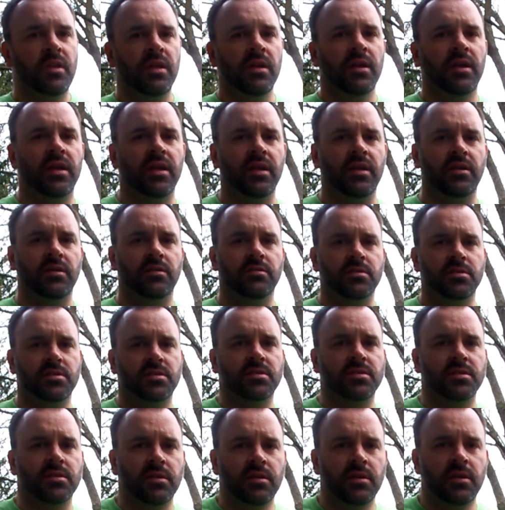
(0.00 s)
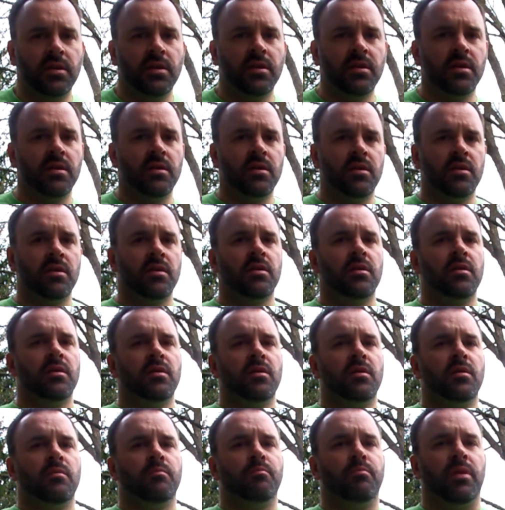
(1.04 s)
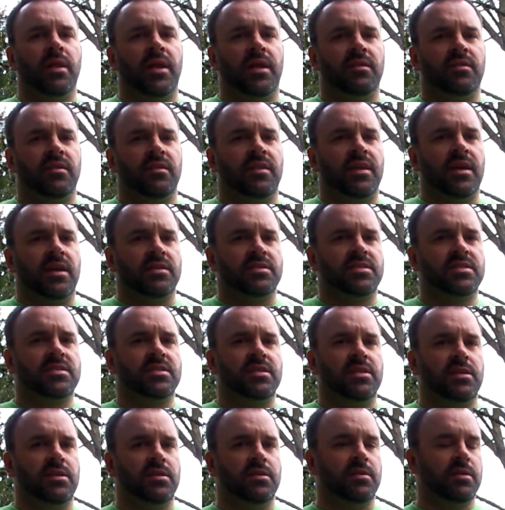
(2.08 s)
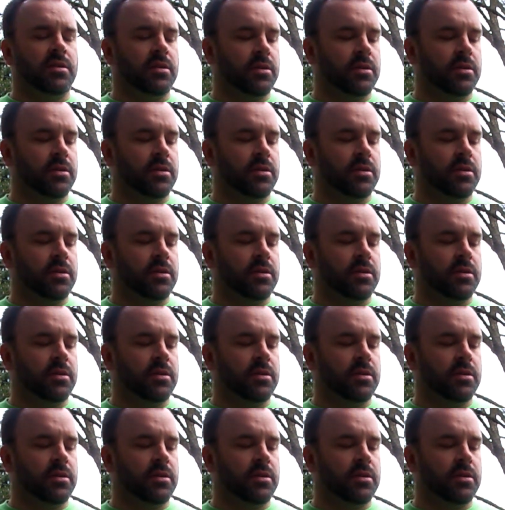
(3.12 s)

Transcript: Cain's planted that seed.